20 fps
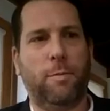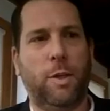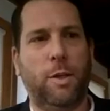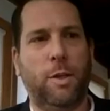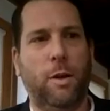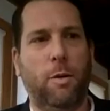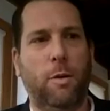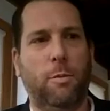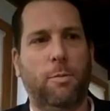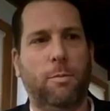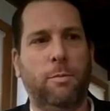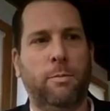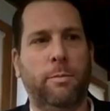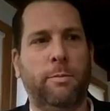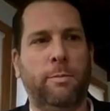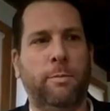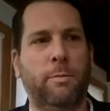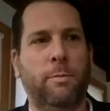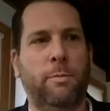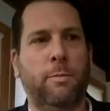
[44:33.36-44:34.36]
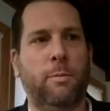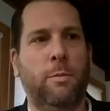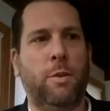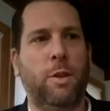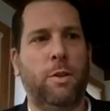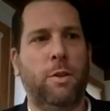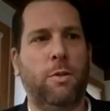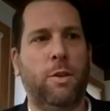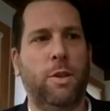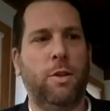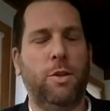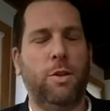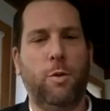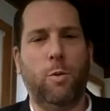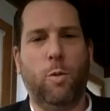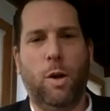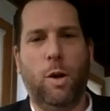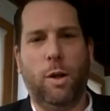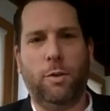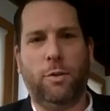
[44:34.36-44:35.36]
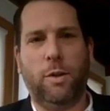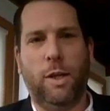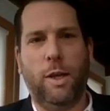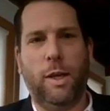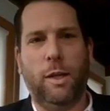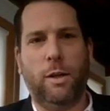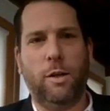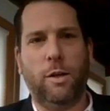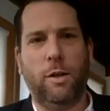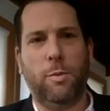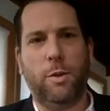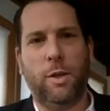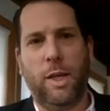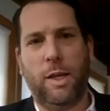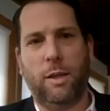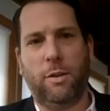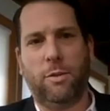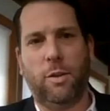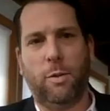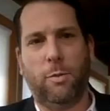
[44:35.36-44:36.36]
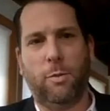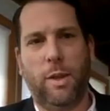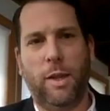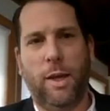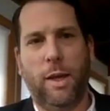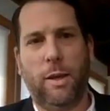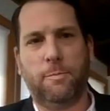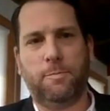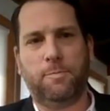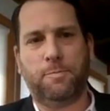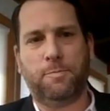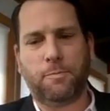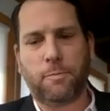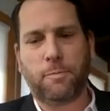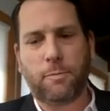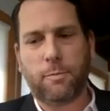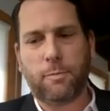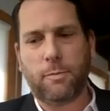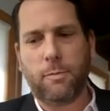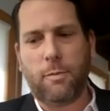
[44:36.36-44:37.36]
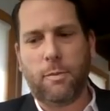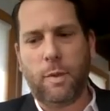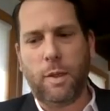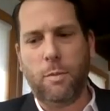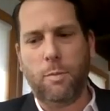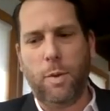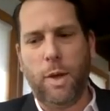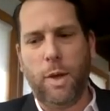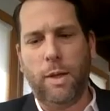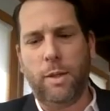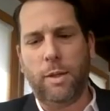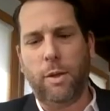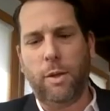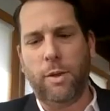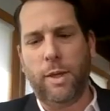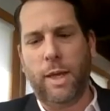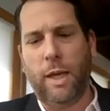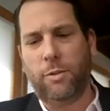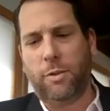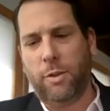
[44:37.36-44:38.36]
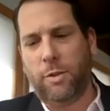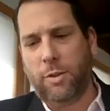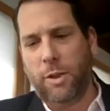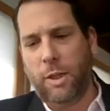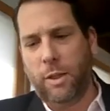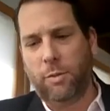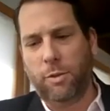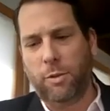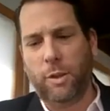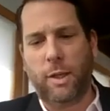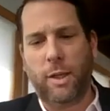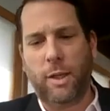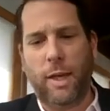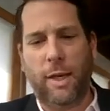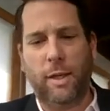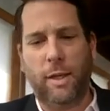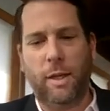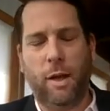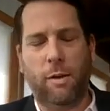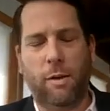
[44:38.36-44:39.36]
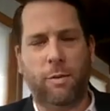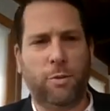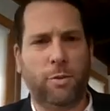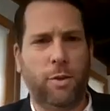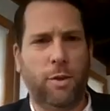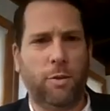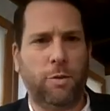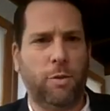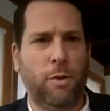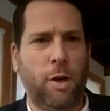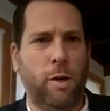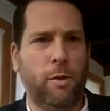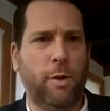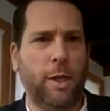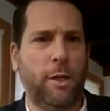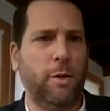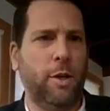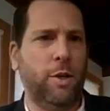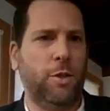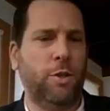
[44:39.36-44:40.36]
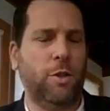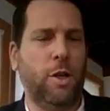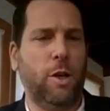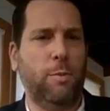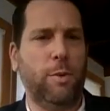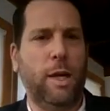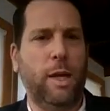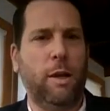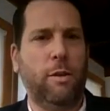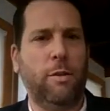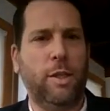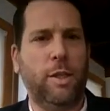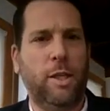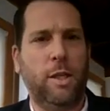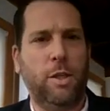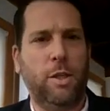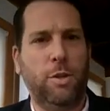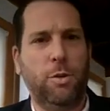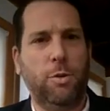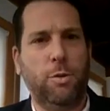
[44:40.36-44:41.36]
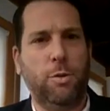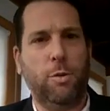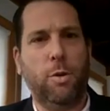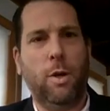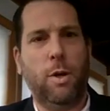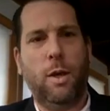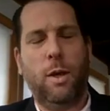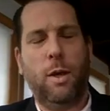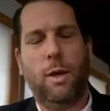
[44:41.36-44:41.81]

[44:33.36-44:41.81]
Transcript: the nuance and eliminating some of that. But, the SEC is looking at it. Obviously, there's a lot of regulation coming out in the EU.